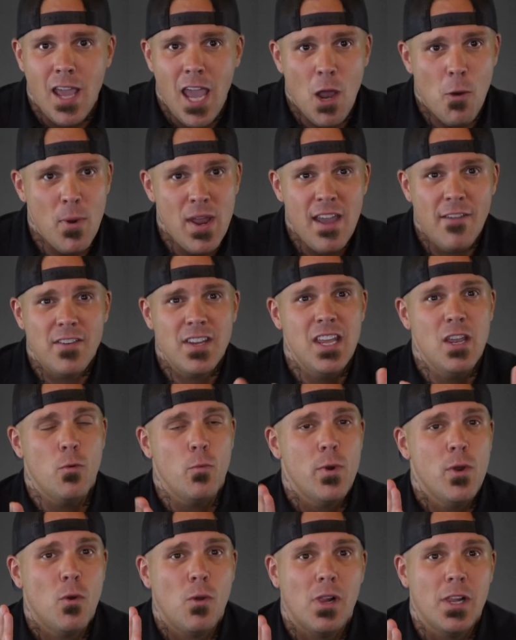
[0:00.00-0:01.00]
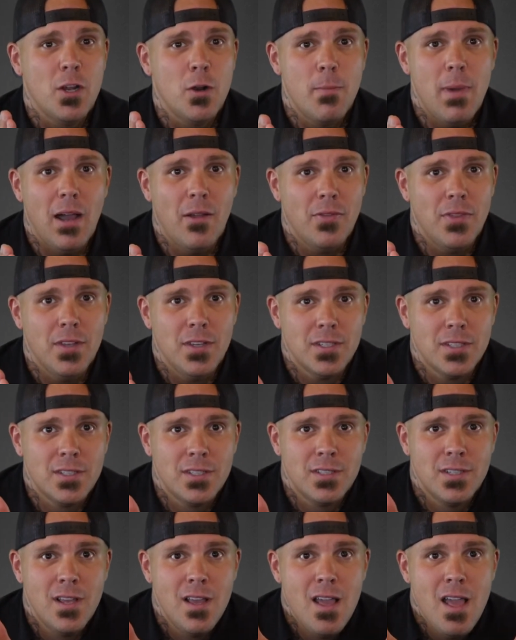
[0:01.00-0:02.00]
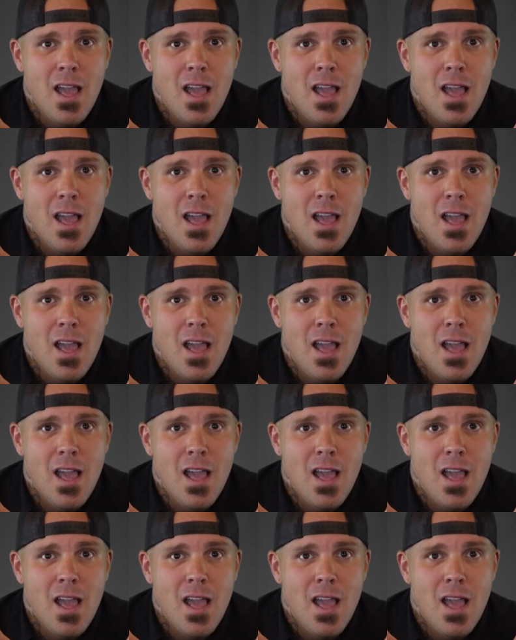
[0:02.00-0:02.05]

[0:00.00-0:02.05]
And we have to get real clear about this.